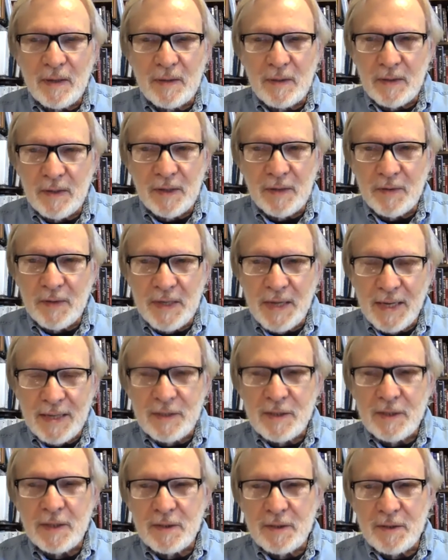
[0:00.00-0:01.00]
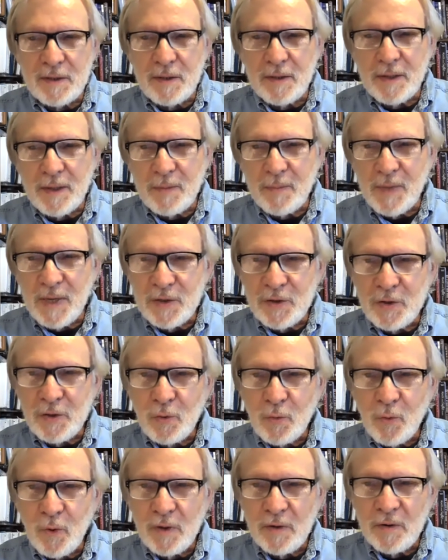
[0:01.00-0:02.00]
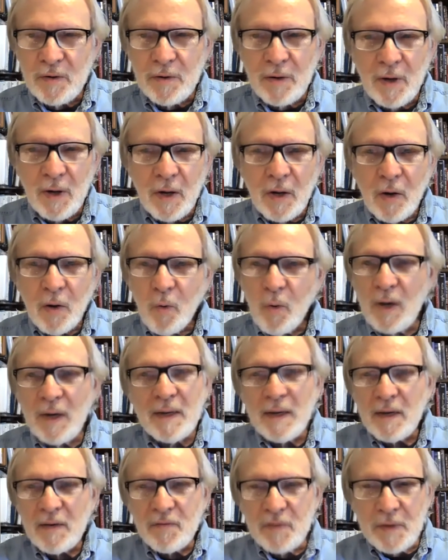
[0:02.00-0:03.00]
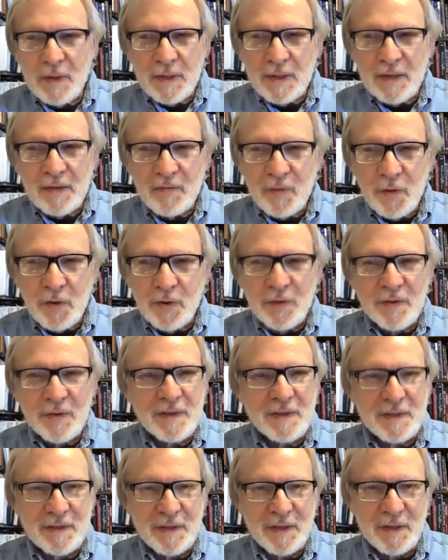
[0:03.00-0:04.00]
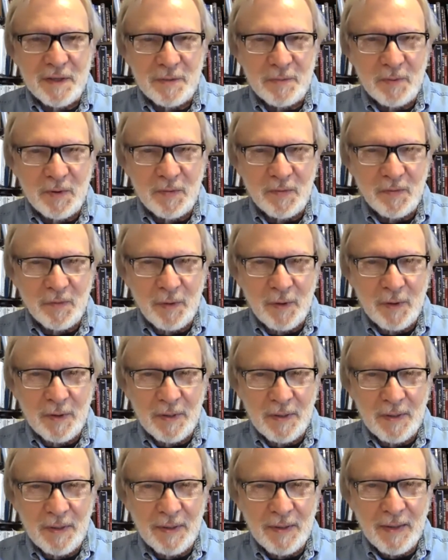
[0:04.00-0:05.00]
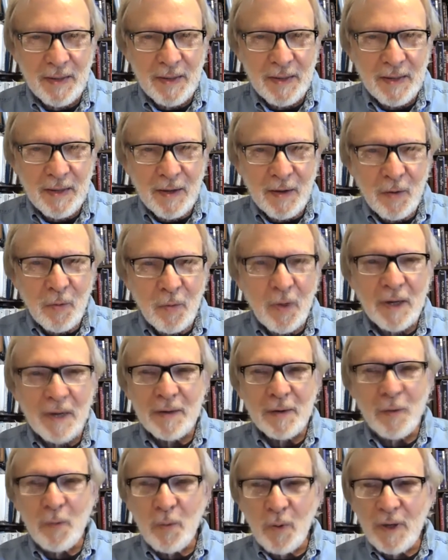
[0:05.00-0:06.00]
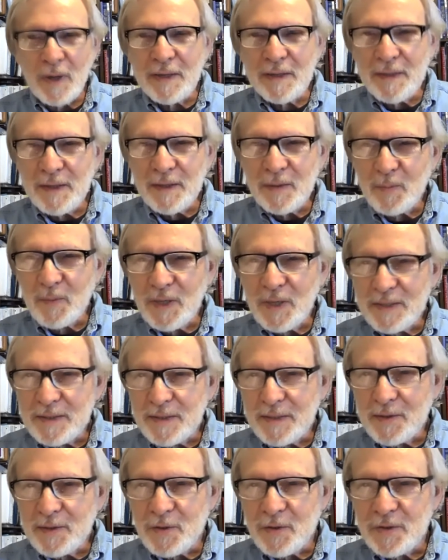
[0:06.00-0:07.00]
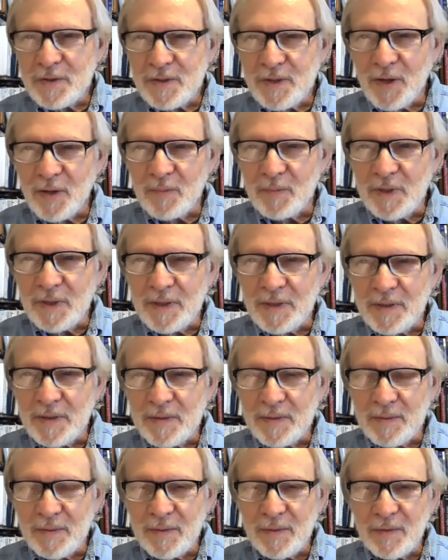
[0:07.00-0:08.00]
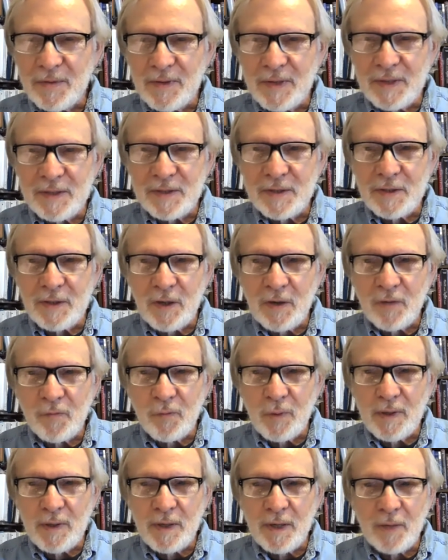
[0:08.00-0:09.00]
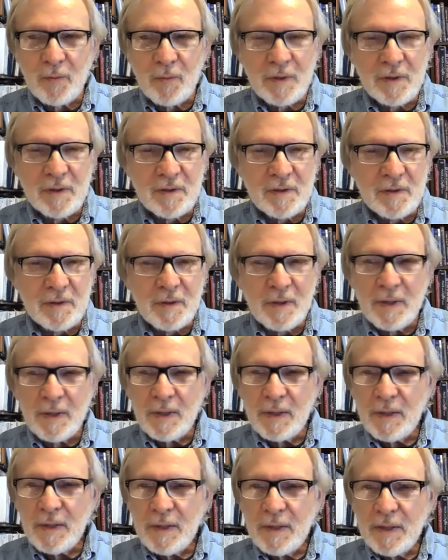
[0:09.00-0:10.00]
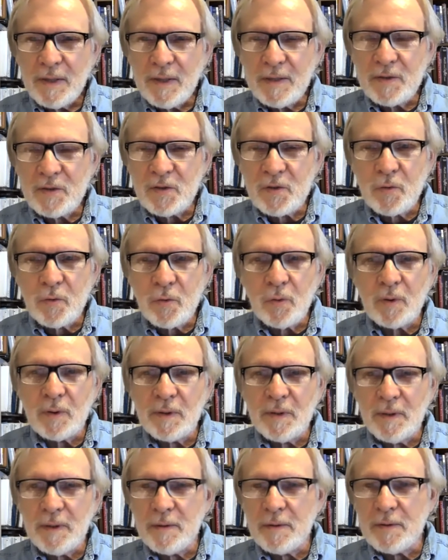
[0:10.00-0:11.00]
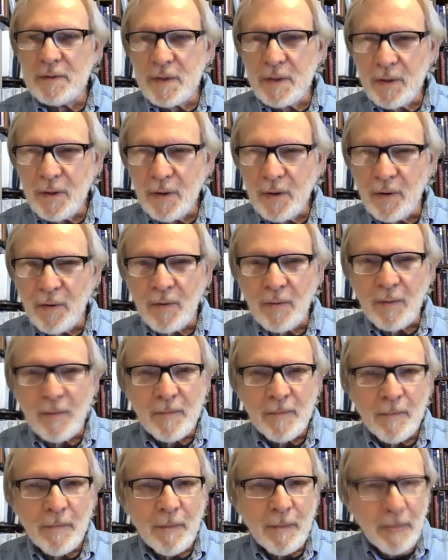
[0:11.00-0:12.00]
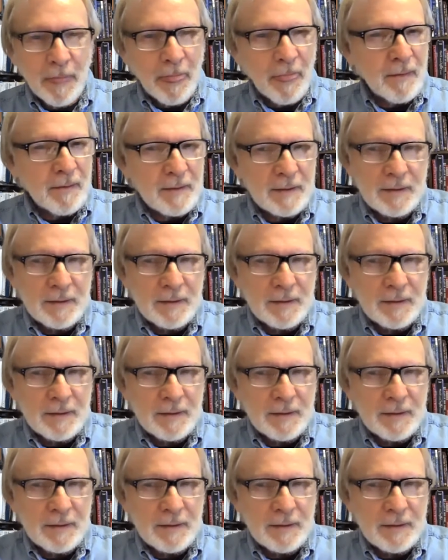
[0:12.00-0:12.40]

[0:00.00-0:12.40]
in the next instant it makes you wonder, why haven't I ever heard these things before? Why, why didn't my teachers tell me this stuff when I was in school years ago? Yeah.